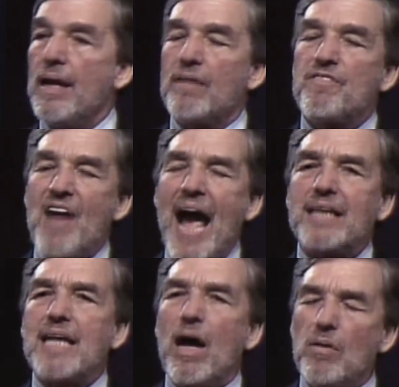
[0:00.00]
In
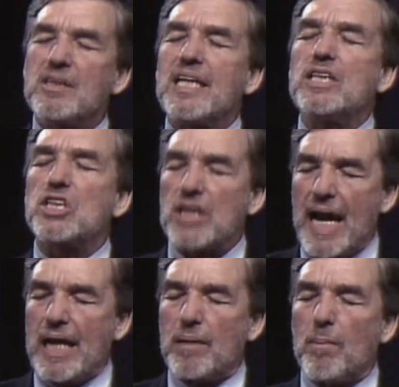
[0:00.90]
fact, healthy
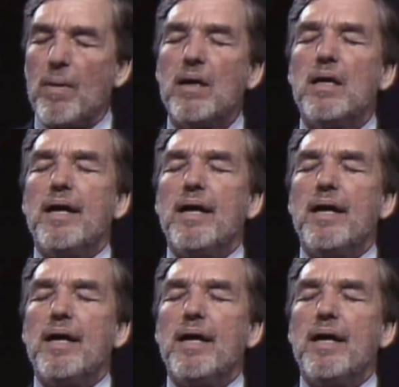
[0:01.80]
shame